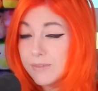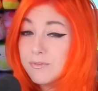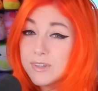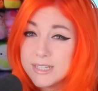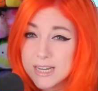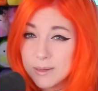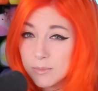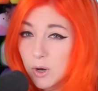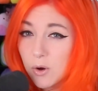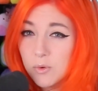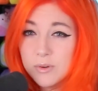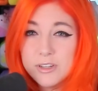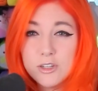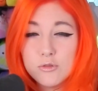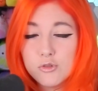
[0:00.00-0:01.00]
the demo,
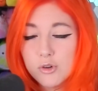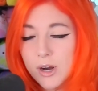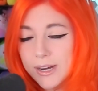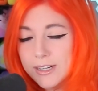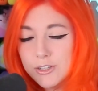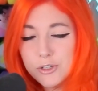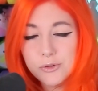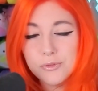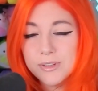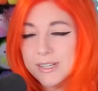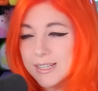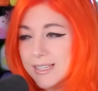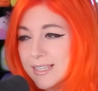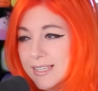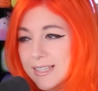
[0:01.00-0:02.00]
you try to do
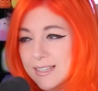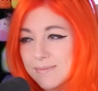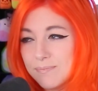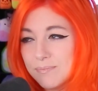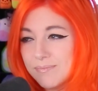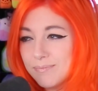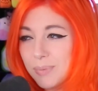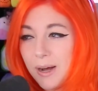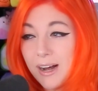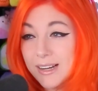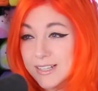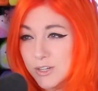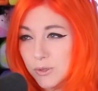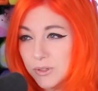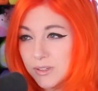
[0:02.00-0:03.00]
this
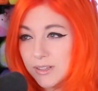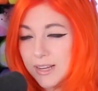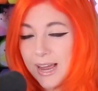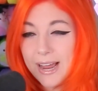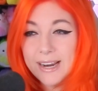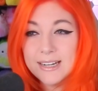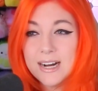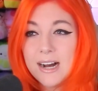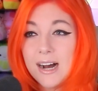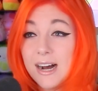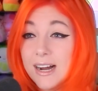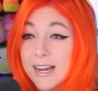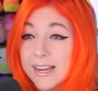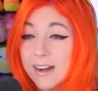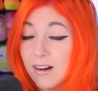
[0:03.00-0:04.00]
puzzle, and
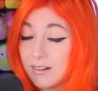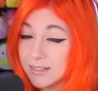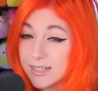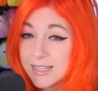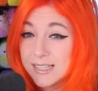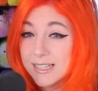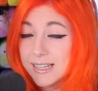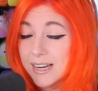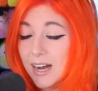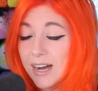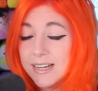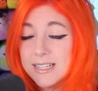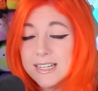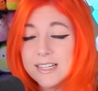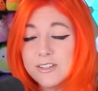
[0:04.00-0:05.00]

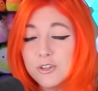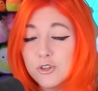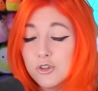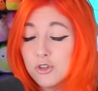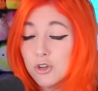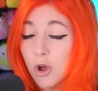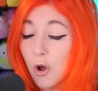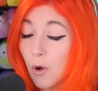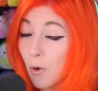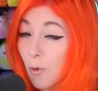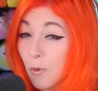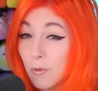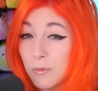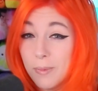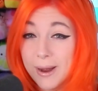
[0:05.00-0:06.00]
I did
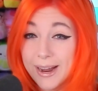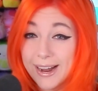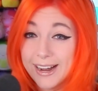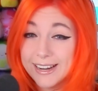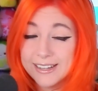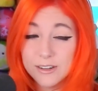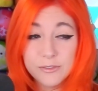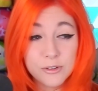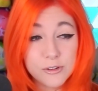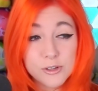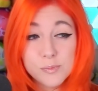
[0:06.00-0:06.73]
so bad. Those